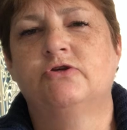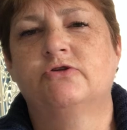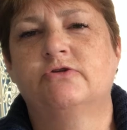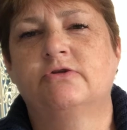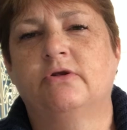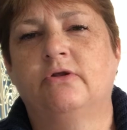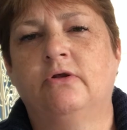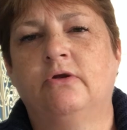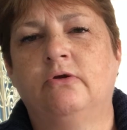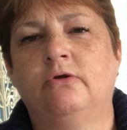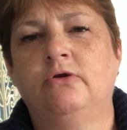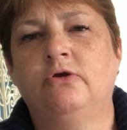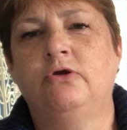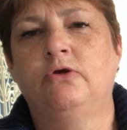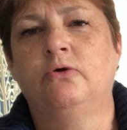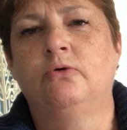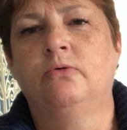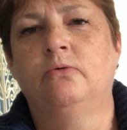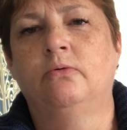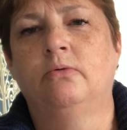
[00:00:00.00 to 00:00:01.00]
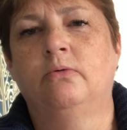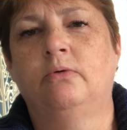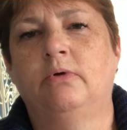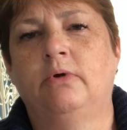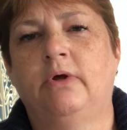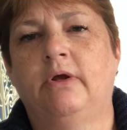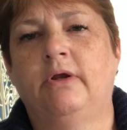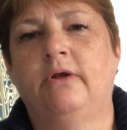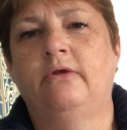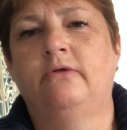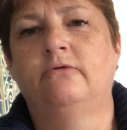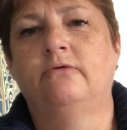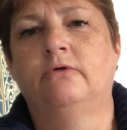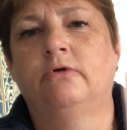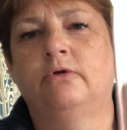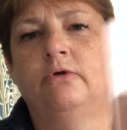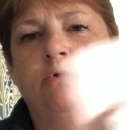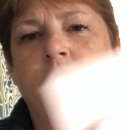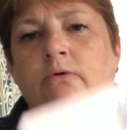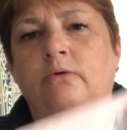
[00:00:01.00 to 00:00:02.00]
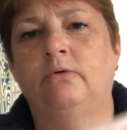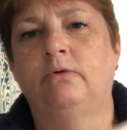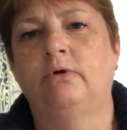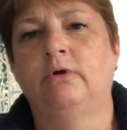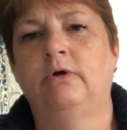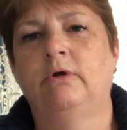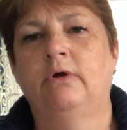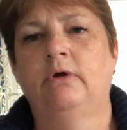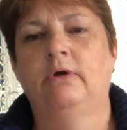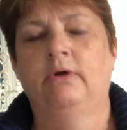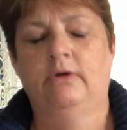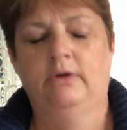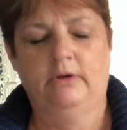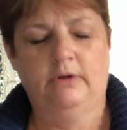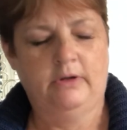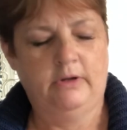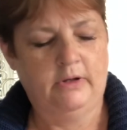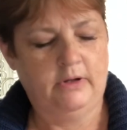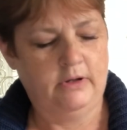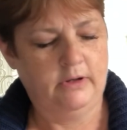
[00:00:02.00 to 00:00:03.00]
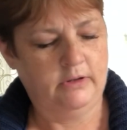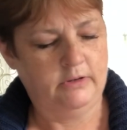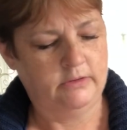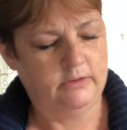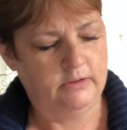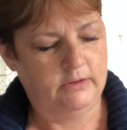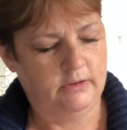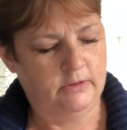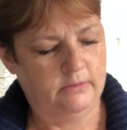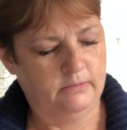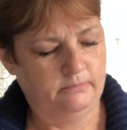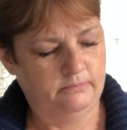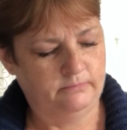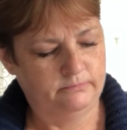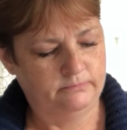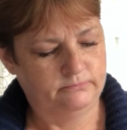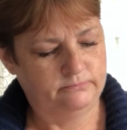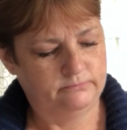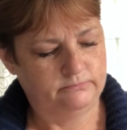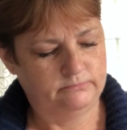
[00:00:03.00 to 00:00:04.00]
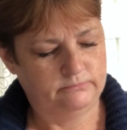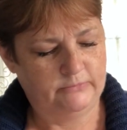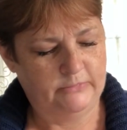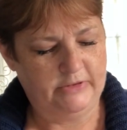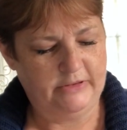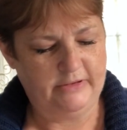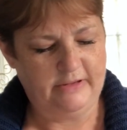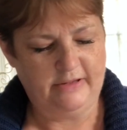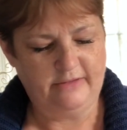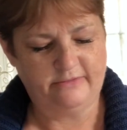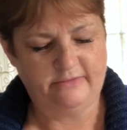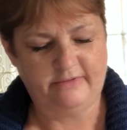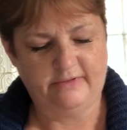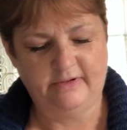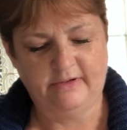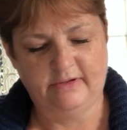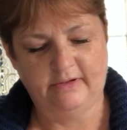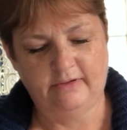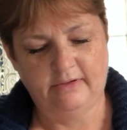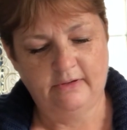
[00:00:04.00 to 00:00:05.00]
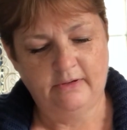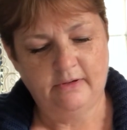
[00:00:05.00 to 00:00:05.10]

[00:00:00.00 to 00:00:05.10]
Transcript: just a little U and it's glued. And um, that's it.